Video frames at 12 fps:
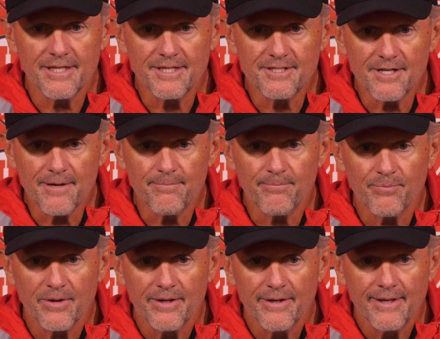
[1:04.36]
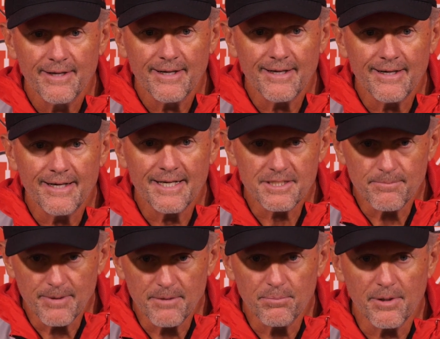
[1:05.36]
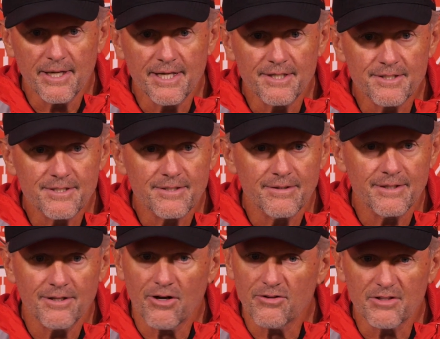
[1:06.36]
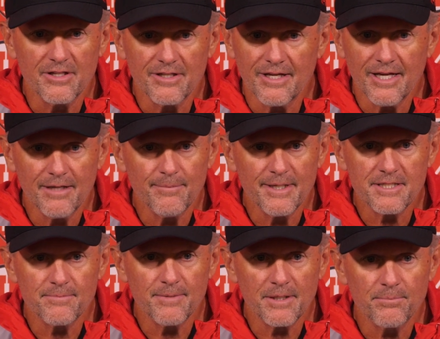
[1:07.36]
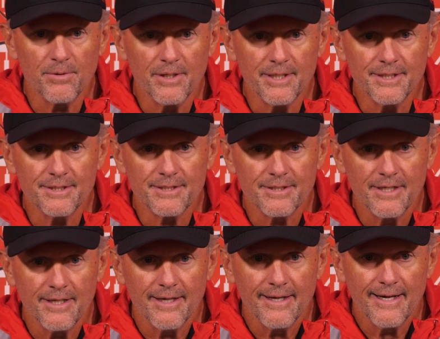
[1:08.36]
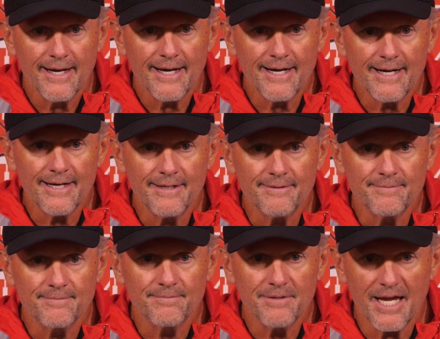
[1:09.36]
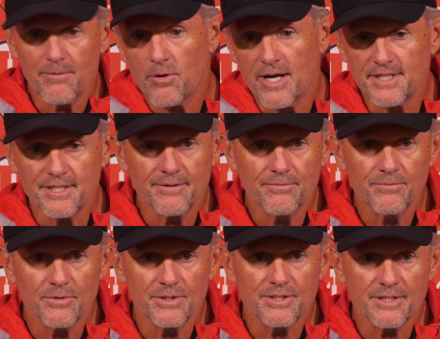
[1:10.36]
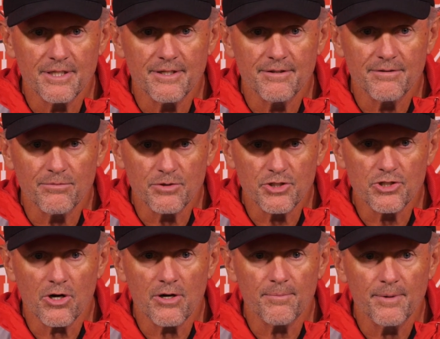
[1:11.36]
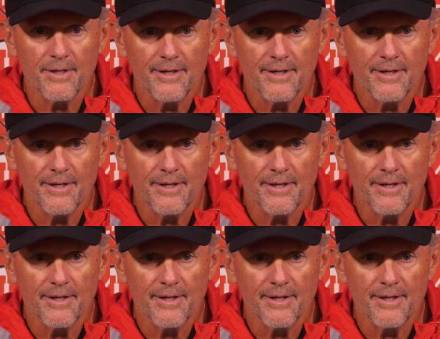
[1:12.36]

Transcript: things up, had some big plays. Dalton Kincaid made some big plays. Cam Rising was sharp.